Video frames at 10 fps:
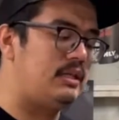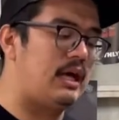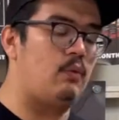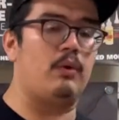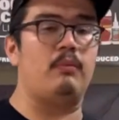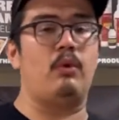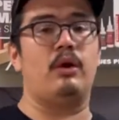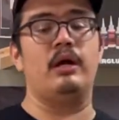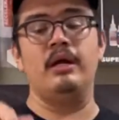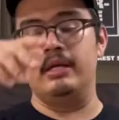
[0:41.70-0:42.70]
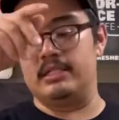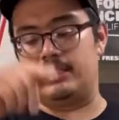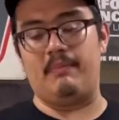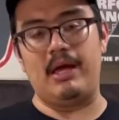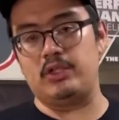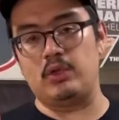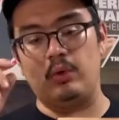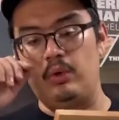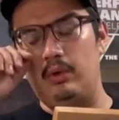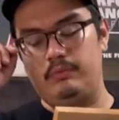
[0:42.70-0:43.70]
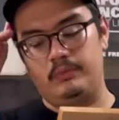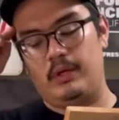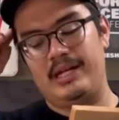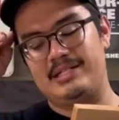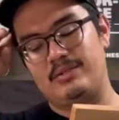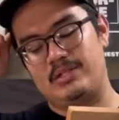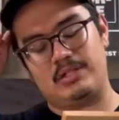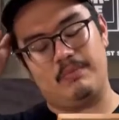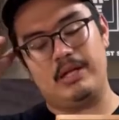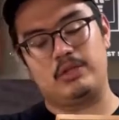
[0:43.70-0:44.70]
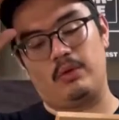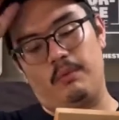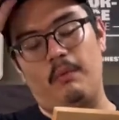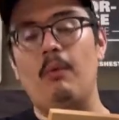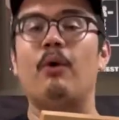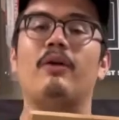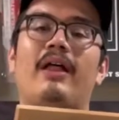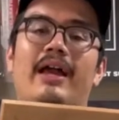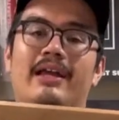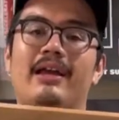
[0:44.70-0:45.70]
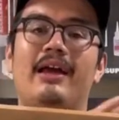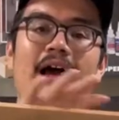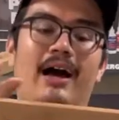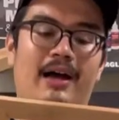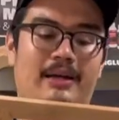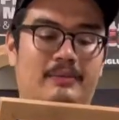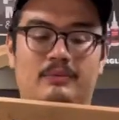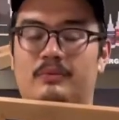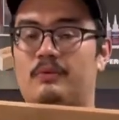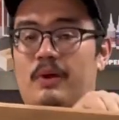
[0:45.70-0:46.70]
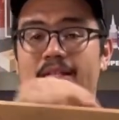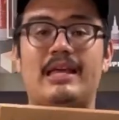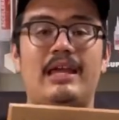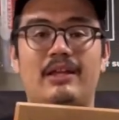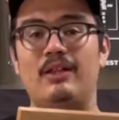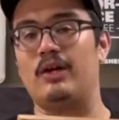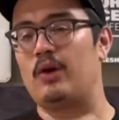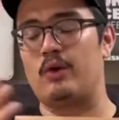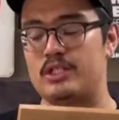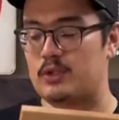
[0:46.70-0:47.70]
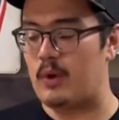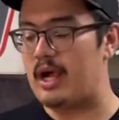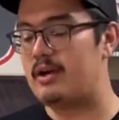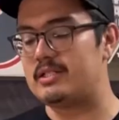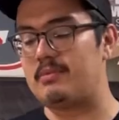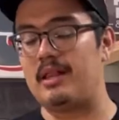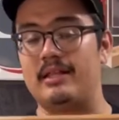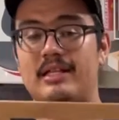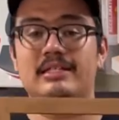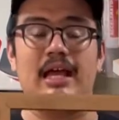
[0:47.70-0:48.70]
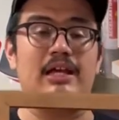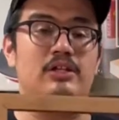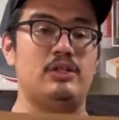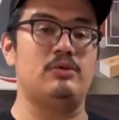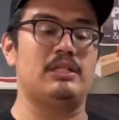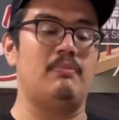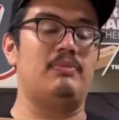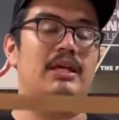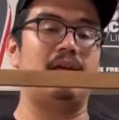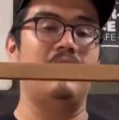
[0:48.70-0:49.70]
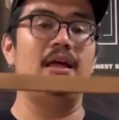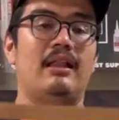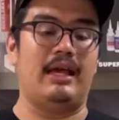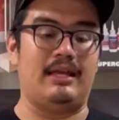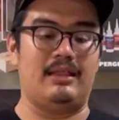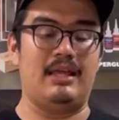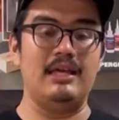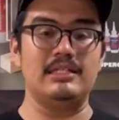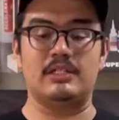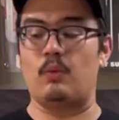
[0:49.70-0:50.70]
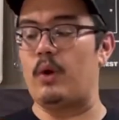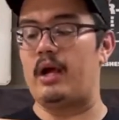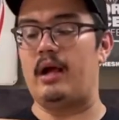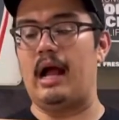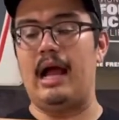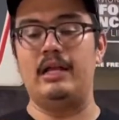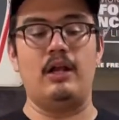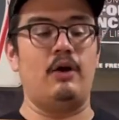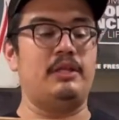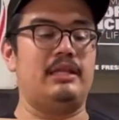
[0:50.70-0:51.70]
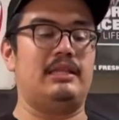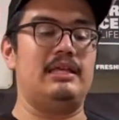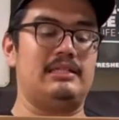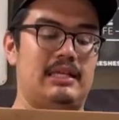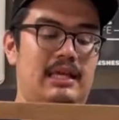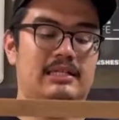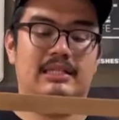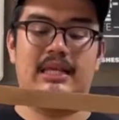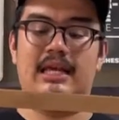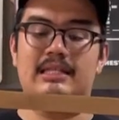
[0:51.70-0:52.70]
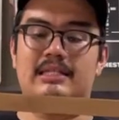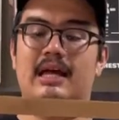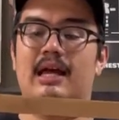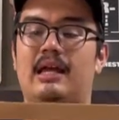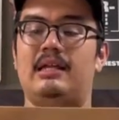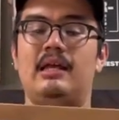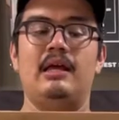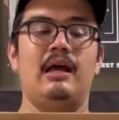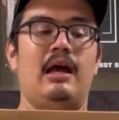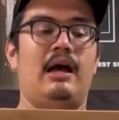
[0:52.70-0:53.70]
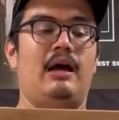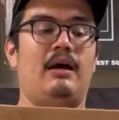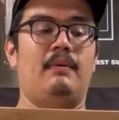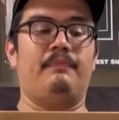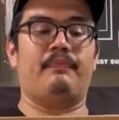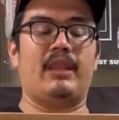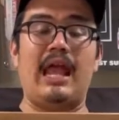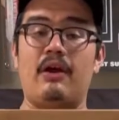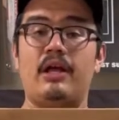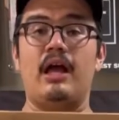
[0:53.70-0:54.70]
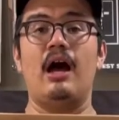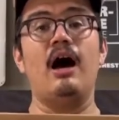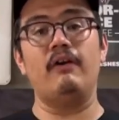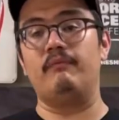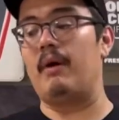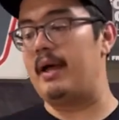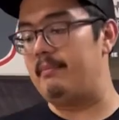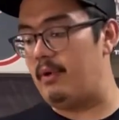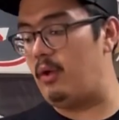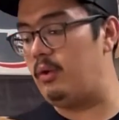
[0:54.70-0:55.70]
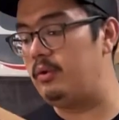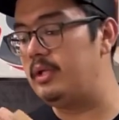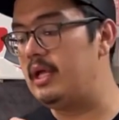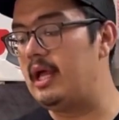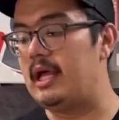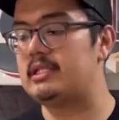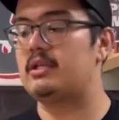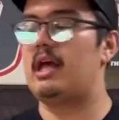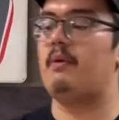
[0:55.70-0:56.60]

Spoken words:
that were more symmetrical, well, I guess those are symmetrical, but more like rectangular or square or something like this, I could do something like this where I know that this is the inside area of my mold, and so that